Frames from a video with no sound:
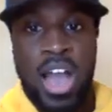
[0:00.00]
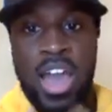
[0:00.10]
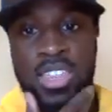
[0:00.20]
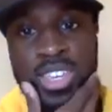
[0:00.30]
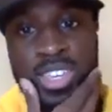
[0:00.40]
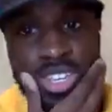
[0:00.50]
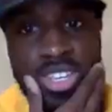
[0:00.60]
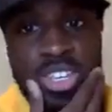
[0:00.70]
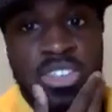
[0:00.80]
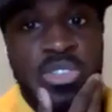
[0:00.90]
I think
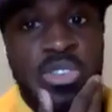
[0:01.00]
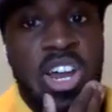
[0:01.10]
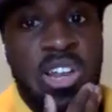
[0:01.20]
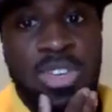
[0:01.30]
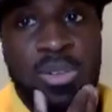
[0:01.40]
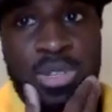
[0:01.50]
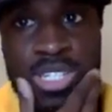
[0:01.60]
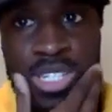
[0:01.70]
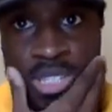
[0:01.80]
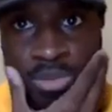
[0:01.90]
you got to be able
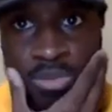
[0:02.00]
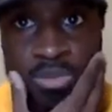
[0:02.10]
to